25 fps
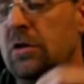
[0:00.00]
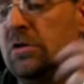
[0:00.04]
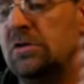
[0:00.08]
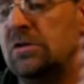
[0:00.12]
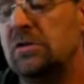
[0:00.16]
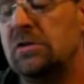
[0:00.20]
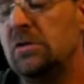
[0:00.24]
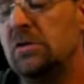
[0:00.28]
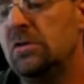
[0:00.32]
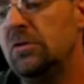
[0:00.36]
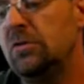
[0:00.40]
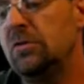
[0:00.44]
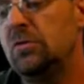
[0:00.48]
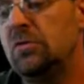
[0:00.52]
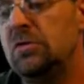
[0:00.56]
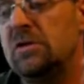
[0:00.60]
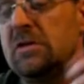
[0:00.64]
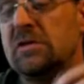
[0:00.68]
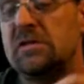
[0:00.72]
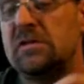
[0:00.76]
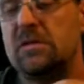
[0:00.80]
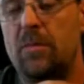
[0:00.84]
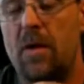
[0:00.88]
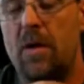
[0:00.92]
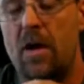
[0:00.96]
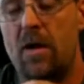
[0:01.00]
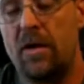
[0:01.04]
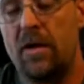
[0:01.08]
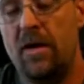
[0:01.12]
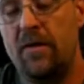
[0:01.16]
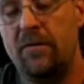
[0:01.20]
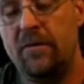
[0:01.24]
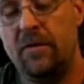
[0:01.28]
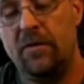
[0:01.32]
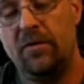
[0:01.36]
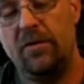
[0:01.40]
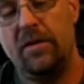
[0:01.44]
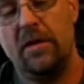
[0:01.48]
still do just about
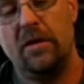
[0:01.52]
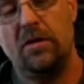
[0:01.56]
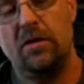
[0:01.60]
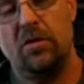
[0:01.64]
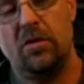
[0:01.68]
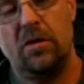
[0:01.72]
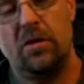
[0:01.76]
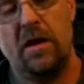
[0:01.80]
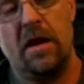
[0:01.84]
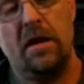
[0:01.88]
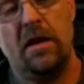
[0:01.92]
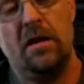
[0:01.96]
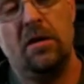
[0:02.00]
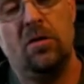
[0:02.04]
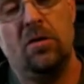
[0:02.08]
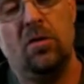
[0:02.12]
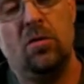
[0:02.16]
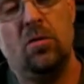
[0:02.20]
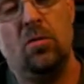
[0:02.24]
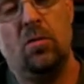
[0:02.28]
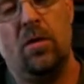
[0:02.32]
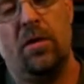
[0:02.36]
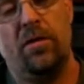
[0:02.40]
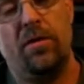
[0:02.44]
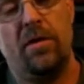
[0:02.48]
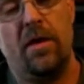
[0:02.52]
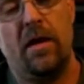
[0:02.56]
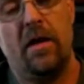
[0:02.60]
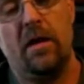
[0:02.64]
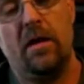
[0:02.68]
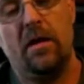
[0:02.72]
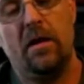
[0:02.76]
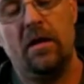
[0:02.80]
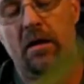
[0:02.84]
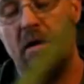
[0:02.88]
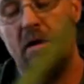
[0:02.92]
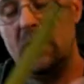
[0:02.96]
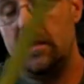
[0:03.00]
everything you can do with it.
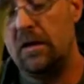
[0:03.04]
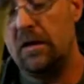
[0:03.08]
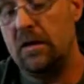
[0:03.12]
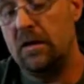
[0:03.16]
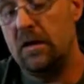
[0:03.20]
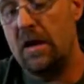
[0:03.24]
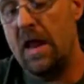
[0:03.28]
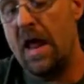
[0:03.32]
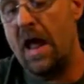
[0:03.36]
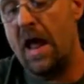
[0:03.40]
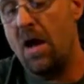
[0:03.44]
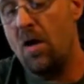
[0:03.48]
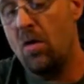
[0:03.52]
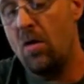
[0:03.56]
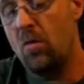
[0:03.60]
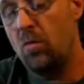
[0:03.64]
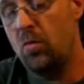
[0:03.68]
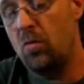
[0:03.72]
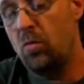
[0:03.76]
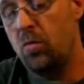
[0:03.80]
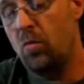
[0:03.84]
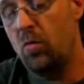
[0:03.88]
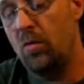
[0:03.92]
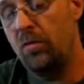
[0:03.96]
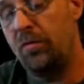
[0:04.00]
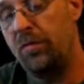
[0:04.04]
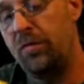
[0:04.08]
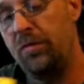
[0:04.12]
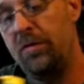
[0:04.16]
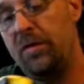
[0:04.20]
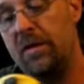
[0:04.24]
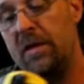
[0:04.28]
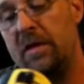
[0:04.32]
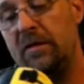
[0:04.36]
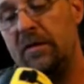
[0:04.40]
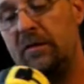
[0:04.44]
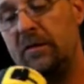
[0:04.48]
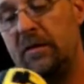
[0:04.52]
And now with
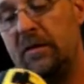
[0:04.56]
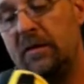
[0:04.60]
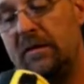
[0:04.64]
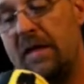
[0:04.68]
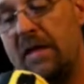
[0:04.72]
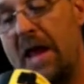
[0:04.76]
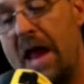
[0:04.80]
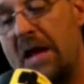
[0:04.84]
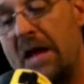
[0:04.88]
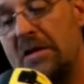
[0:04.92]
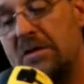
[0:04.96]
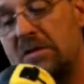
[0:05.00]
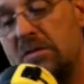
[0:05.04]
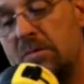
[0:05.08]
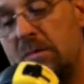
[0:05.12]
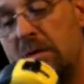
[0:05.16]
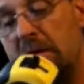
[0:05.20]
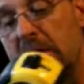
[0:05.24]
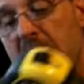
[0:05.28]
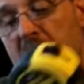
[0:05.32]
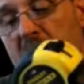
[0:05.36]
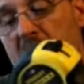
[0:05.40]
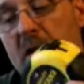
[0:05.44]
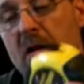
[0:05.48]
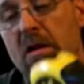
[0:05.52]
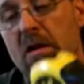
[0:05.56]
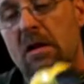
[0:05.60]
this attachment,